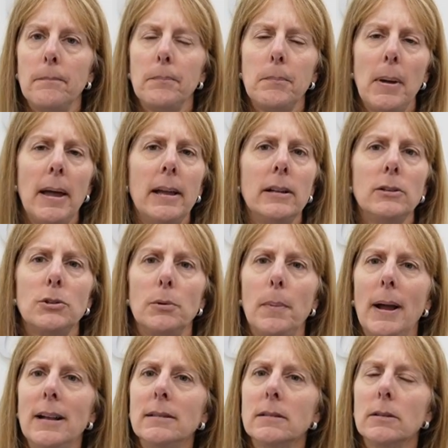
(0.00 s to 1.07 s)
pens or
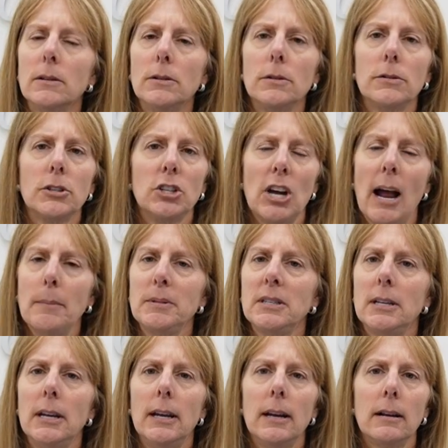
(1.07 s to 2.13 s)
pencils,
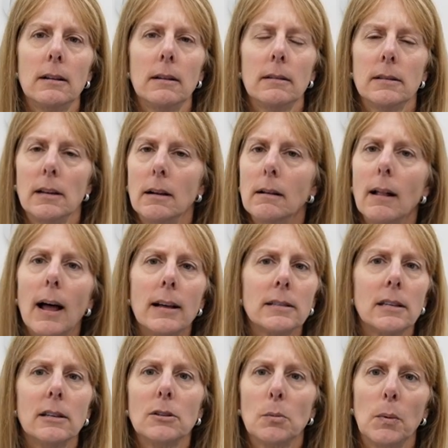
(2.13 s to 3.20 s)
chapstick,
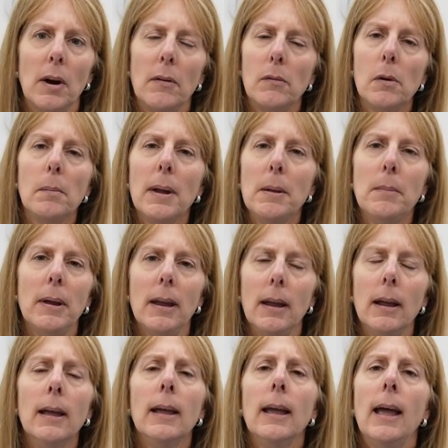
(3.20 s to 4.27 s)
sunglasses, whatever it may
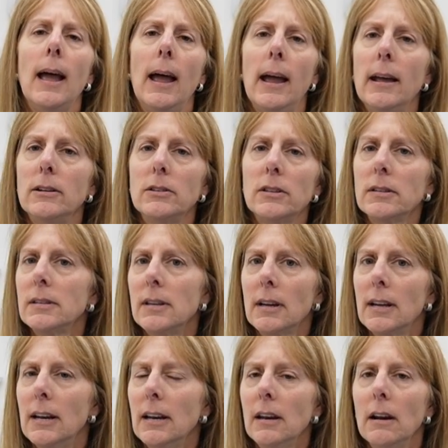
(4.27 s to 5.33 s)
be, and just stick
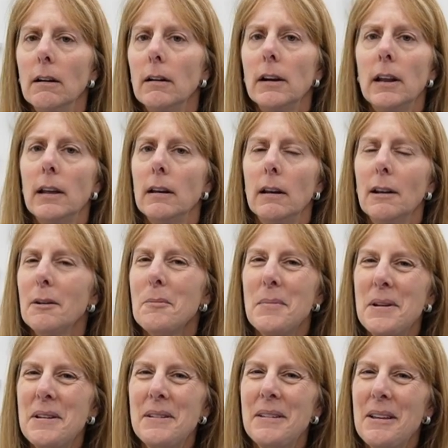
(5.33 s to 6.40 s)
it in here and it'll
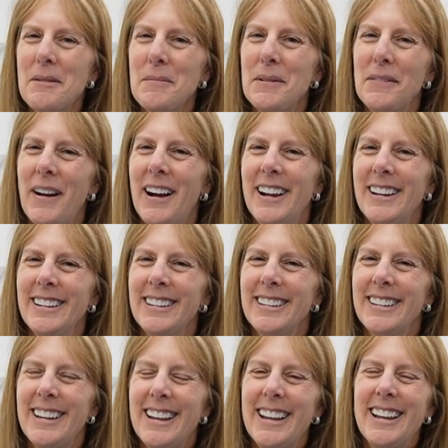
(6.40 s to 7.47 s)
be fine.
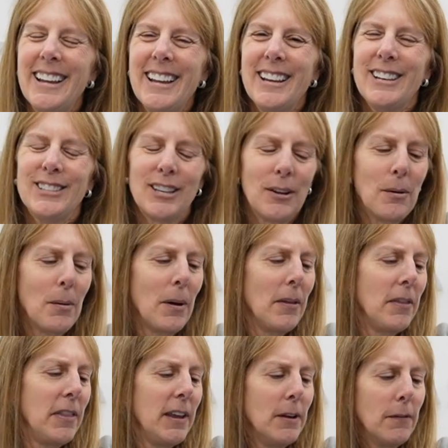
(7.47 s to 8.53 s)
So
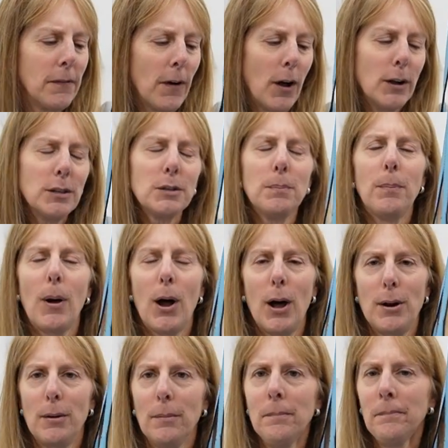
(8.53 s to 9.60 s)
the false
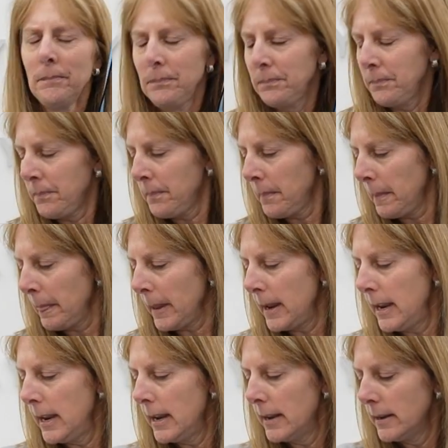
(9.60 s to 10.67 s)
bottom
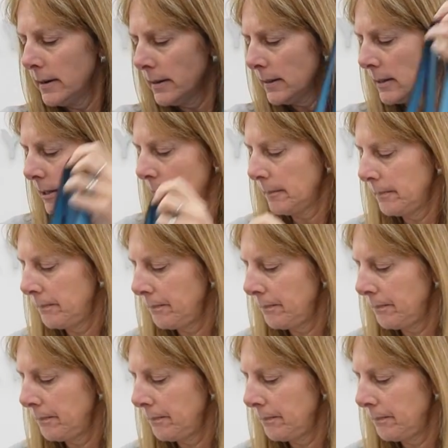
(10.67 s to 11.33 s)
is